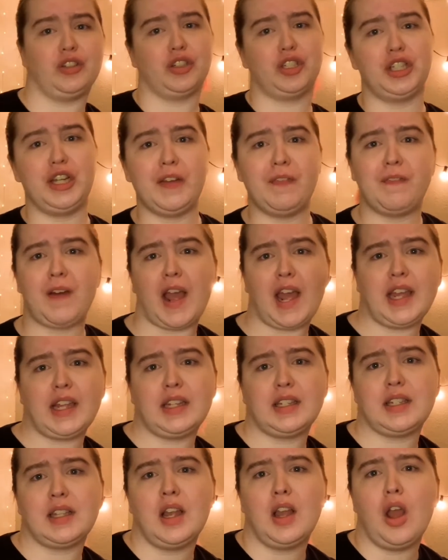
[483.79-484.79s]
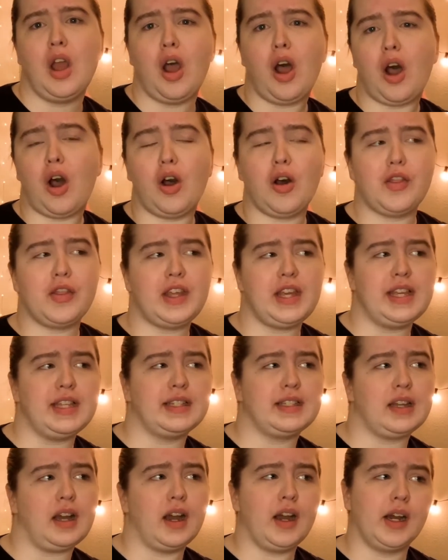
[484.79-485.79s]
She finds all
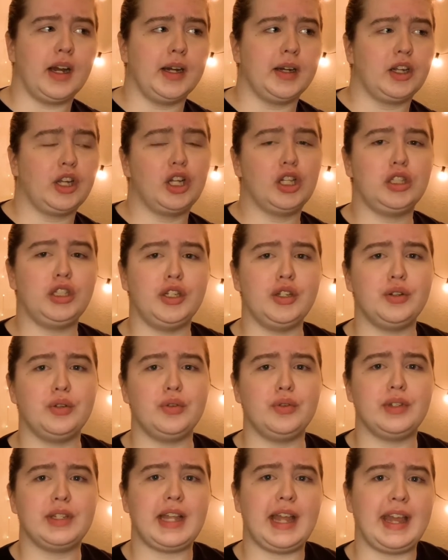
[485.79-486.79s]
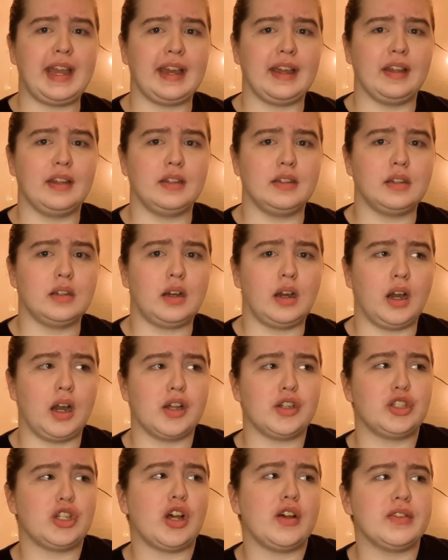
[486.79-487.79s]
these clues and
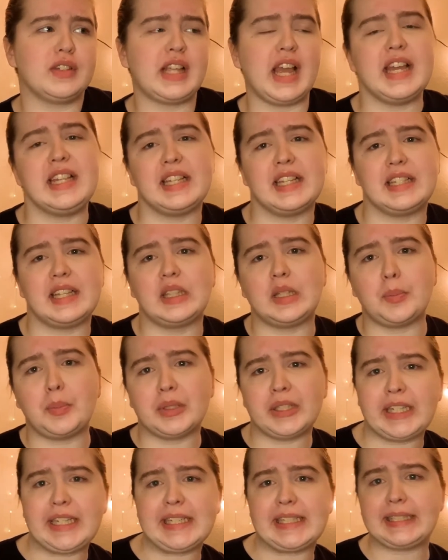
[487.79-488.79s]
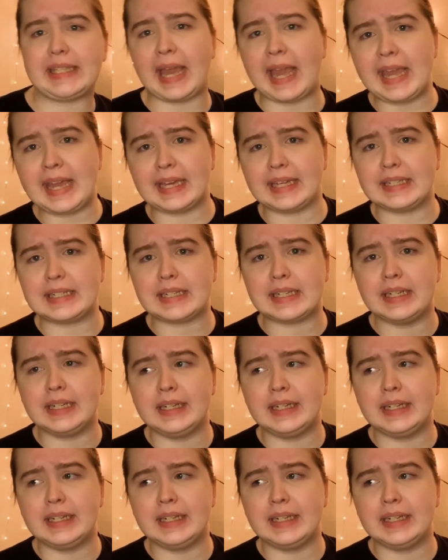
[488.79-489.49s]
solves cases that the police can't.